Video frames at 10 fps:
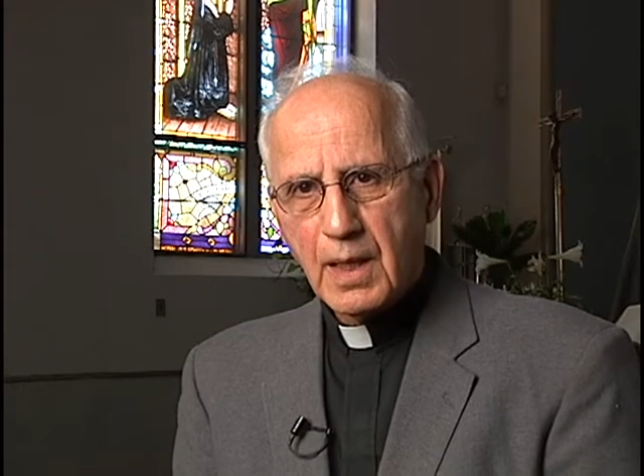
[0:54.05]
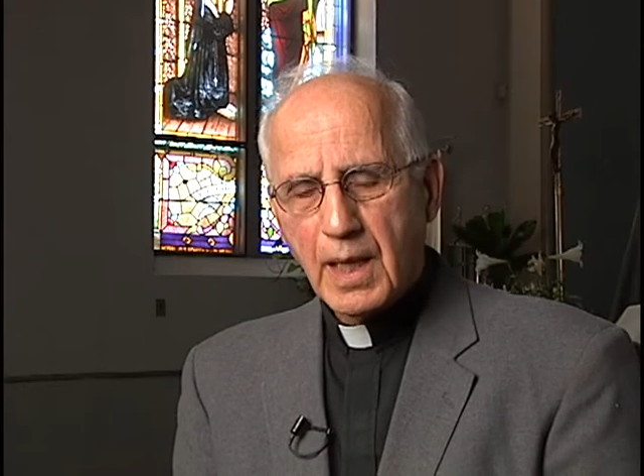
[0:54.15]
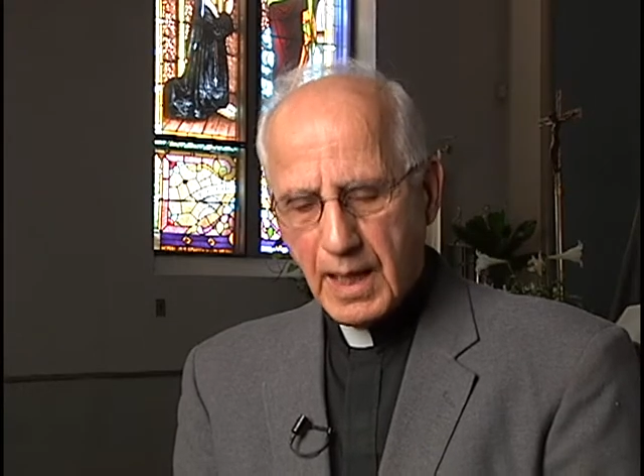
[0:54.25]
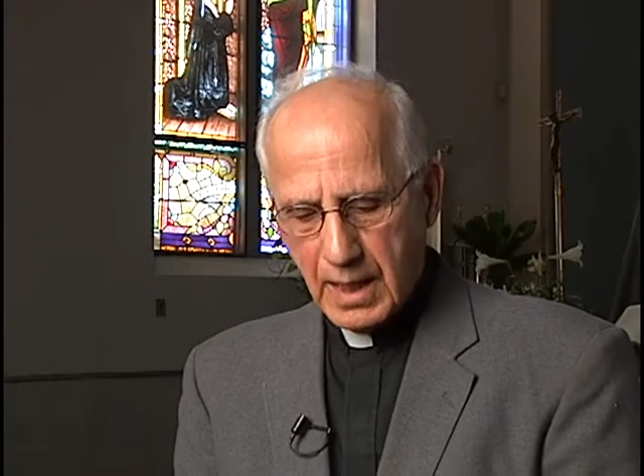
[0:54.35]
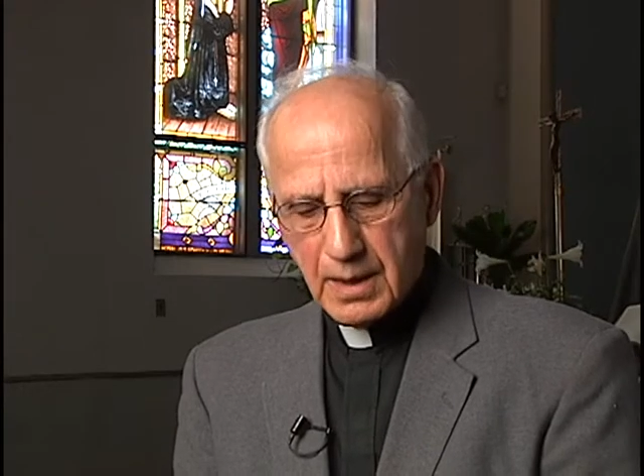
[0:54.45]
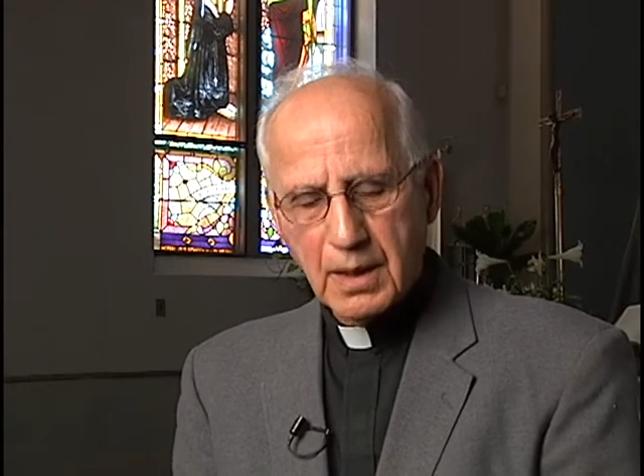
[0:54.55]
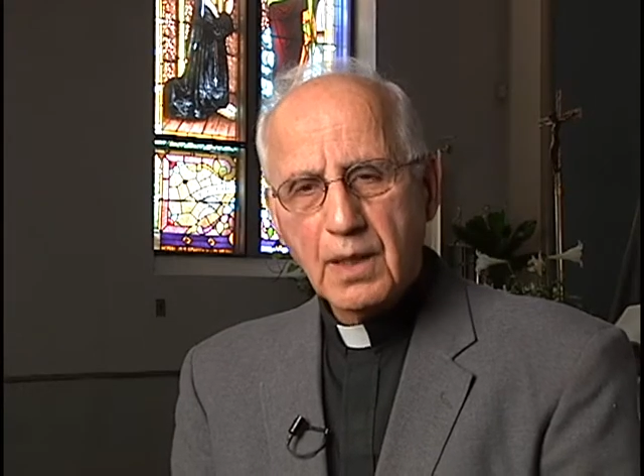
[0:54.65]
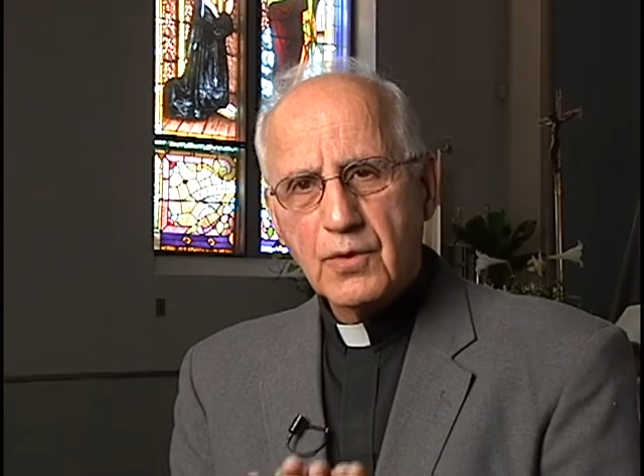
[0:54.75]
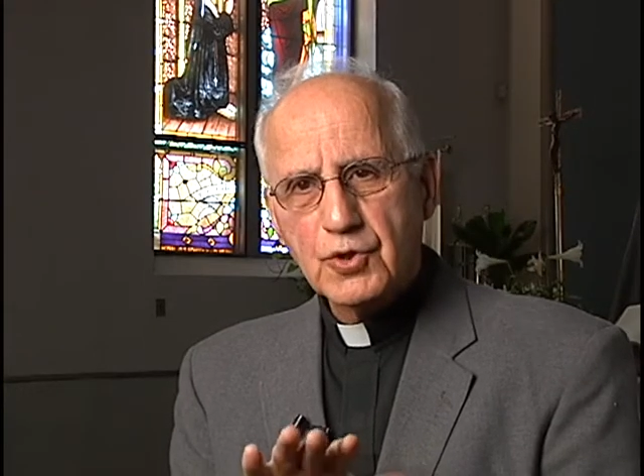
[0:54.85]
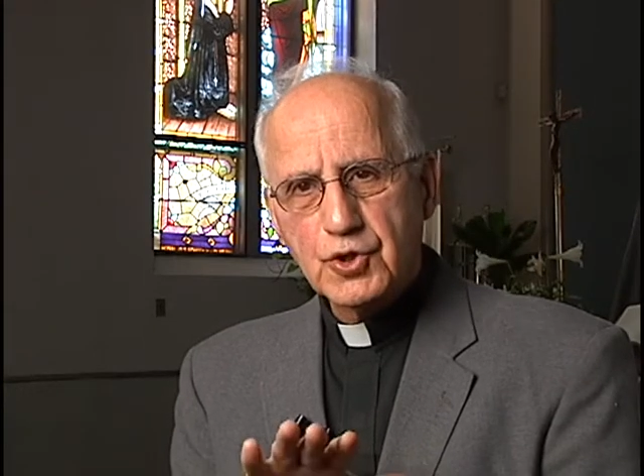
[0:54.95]
and
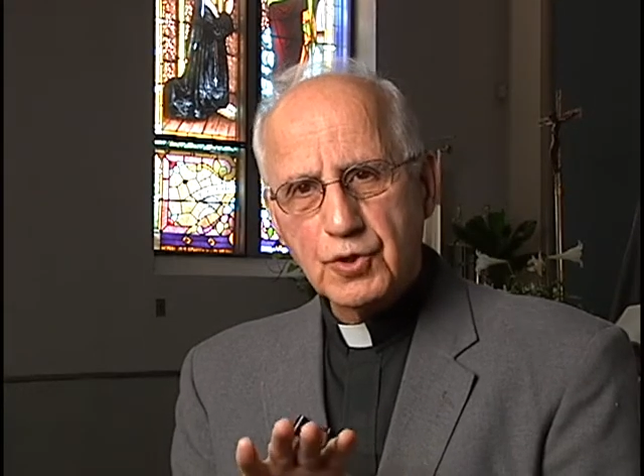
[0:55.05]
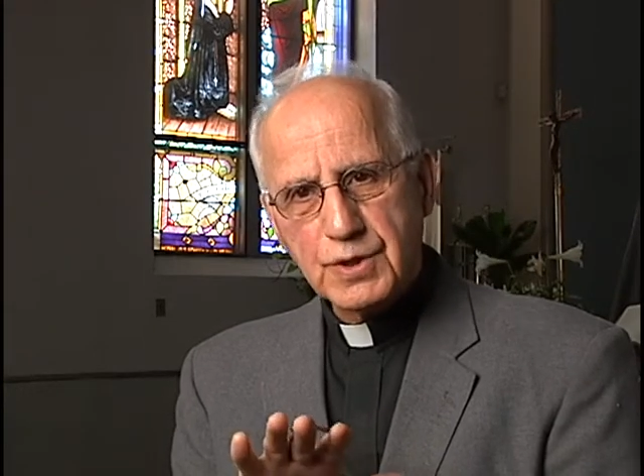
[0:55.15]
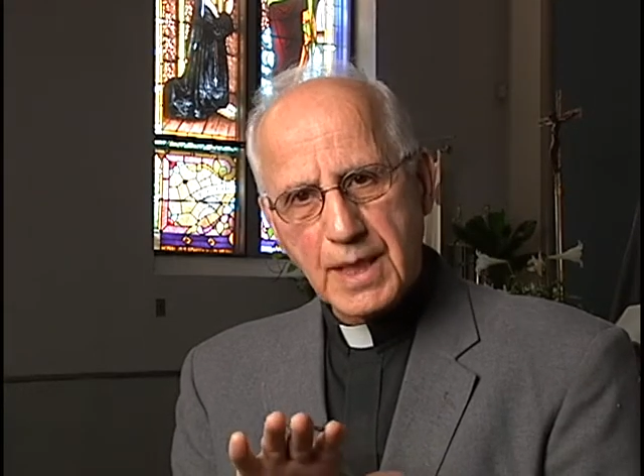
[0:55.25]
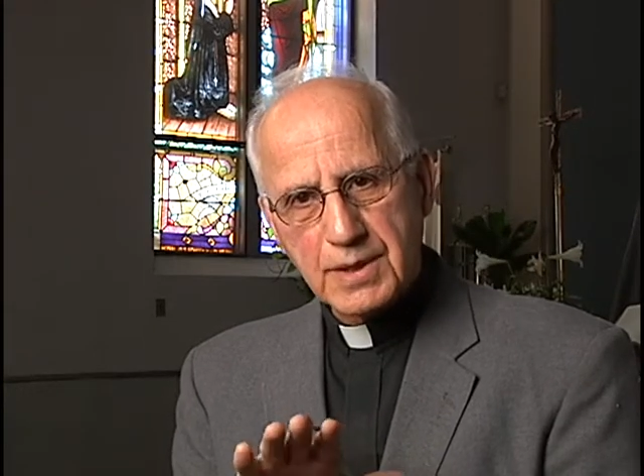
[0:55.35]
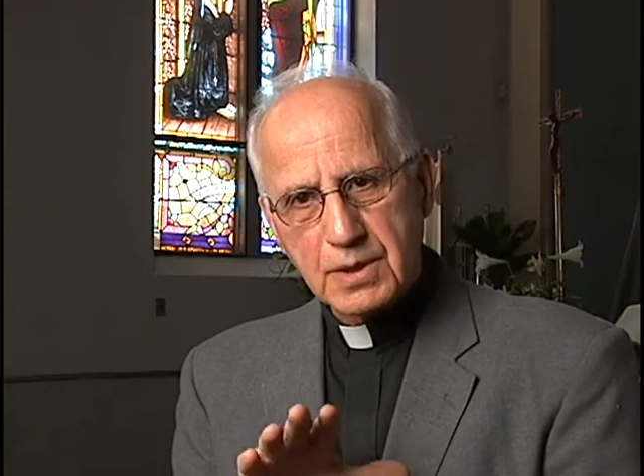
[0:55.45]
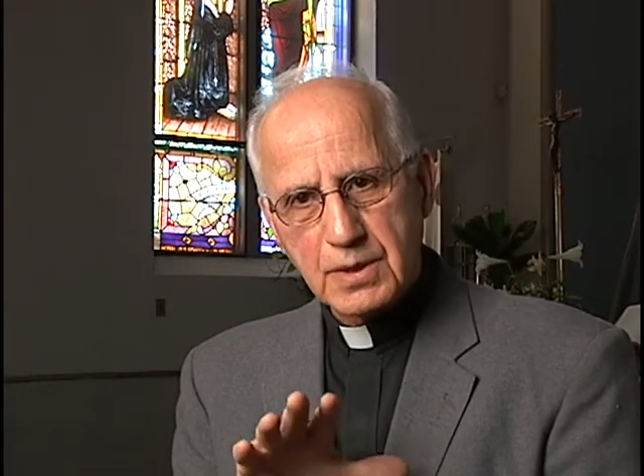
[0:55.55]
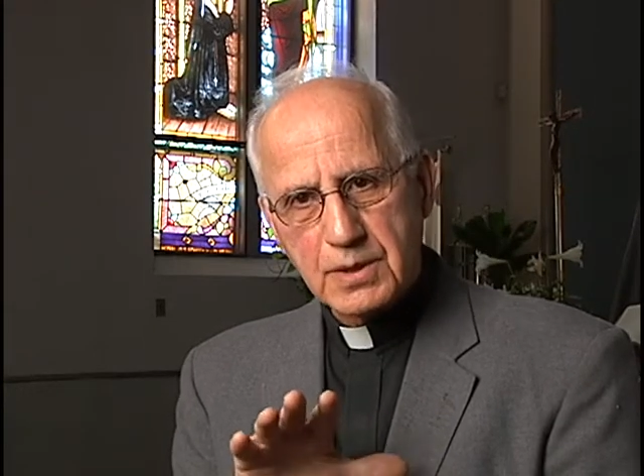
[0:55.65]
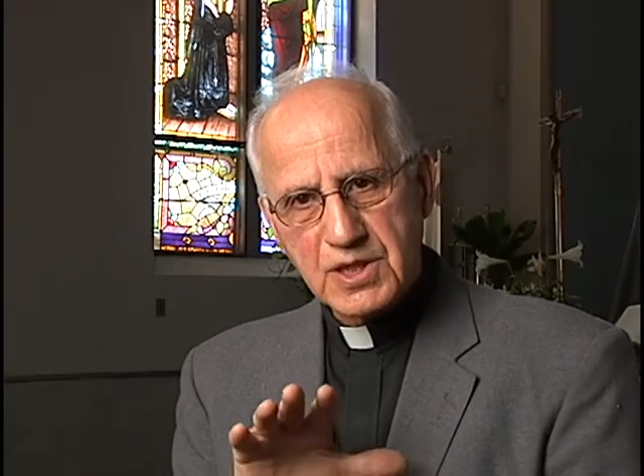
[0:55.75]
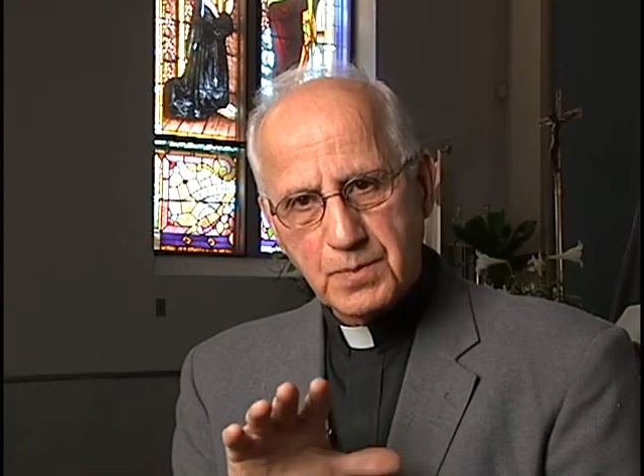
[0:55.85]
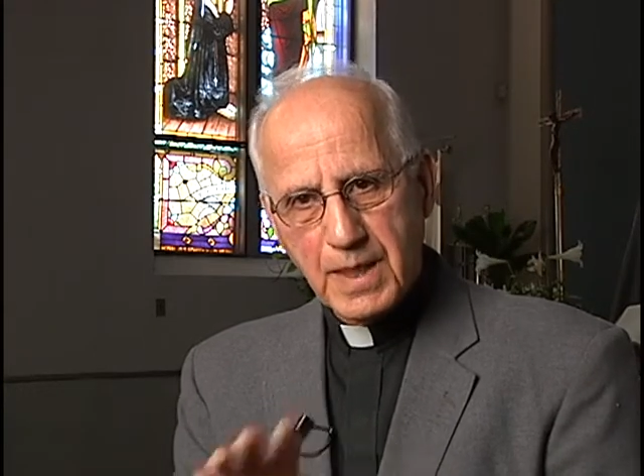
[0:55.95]
the church has to
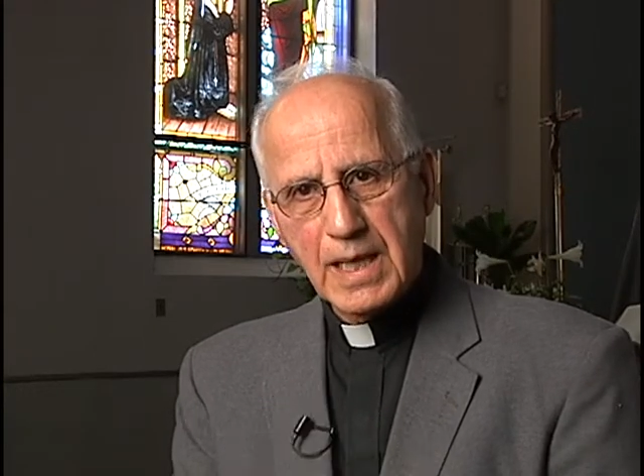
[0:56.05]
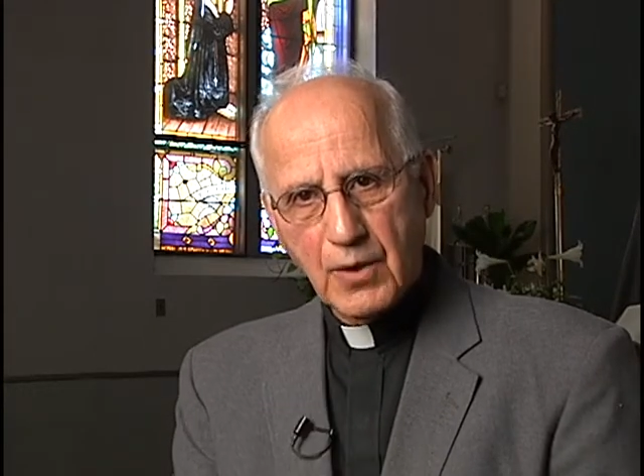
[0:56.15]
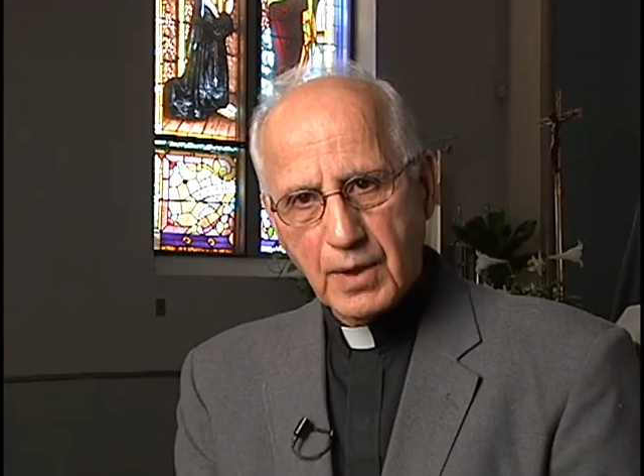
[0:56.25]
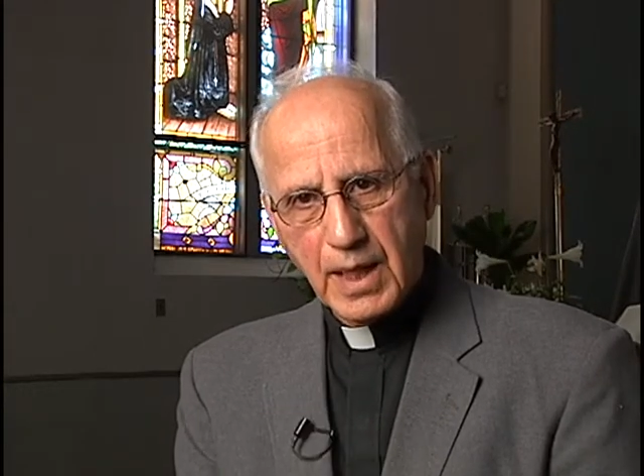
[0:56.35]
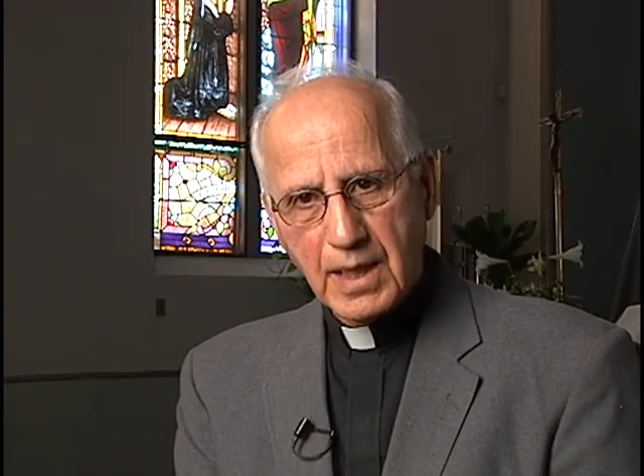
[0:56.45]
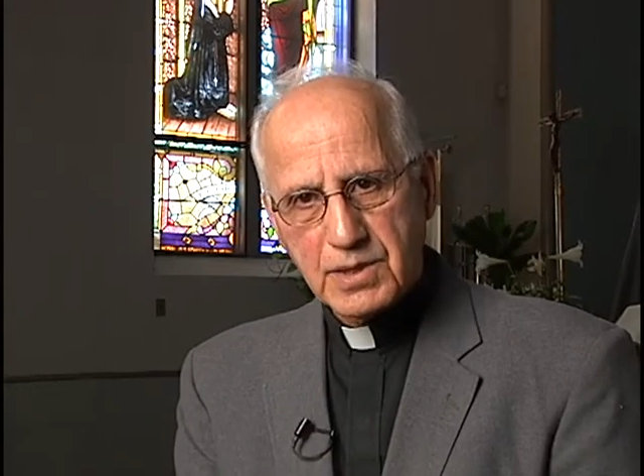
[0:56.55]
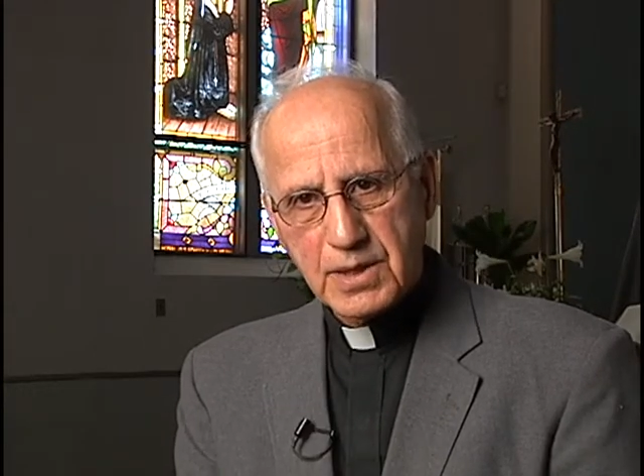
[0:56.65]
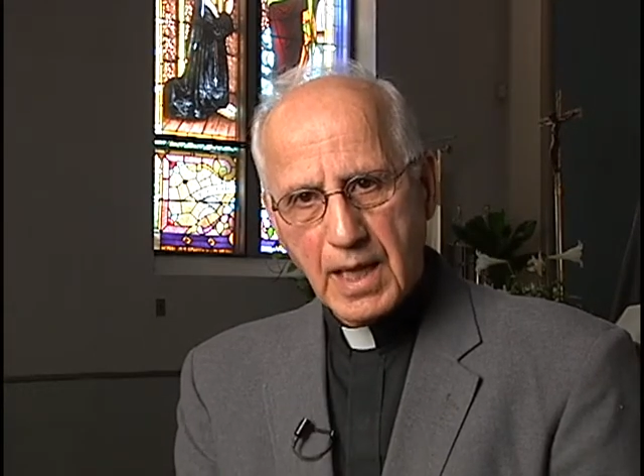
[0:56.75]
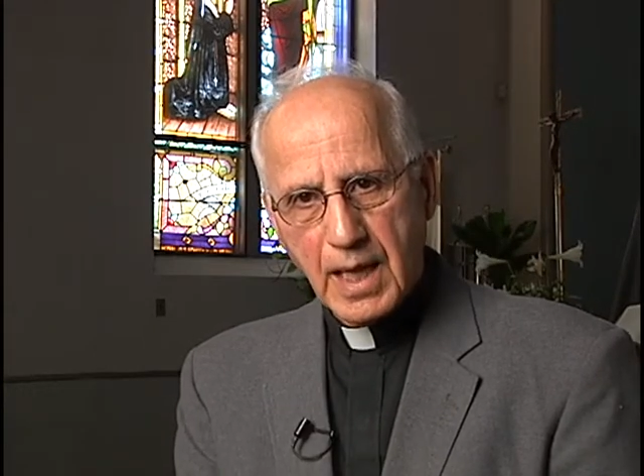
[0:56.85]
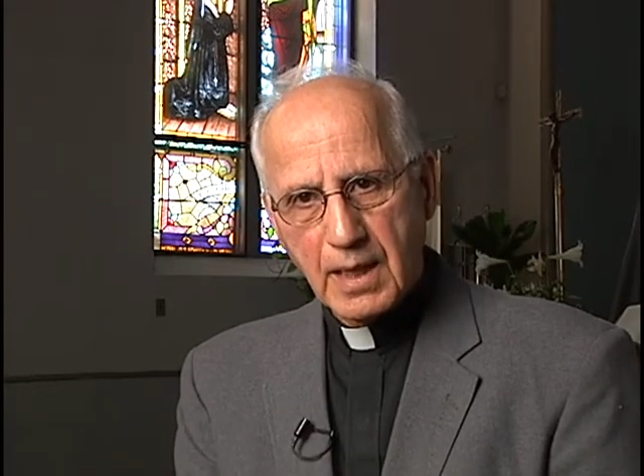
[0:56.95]
speak out against
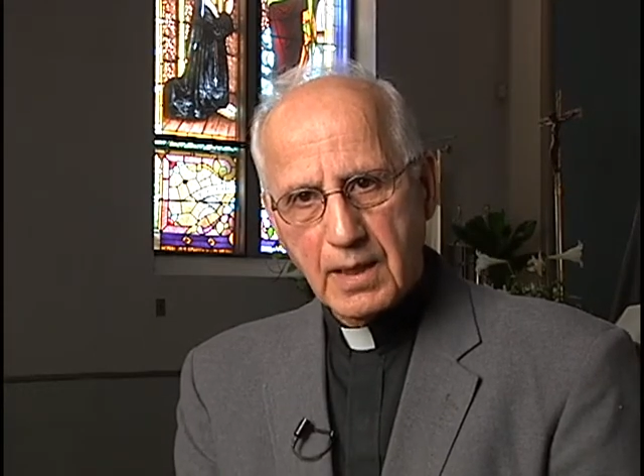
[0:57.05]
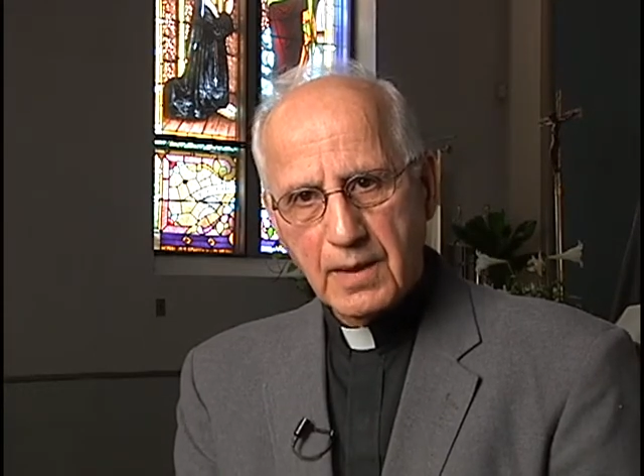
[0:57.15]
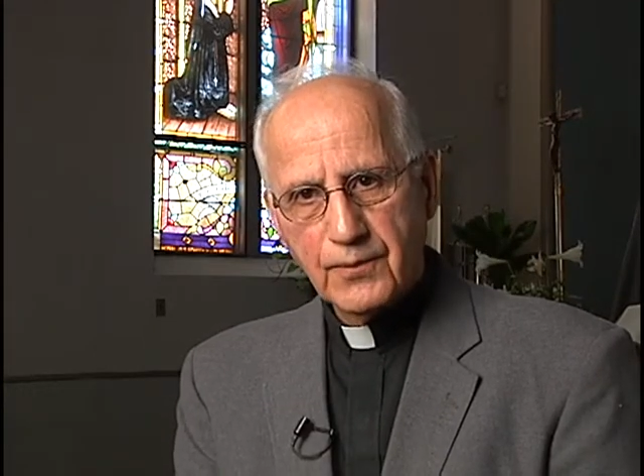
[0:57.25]
that.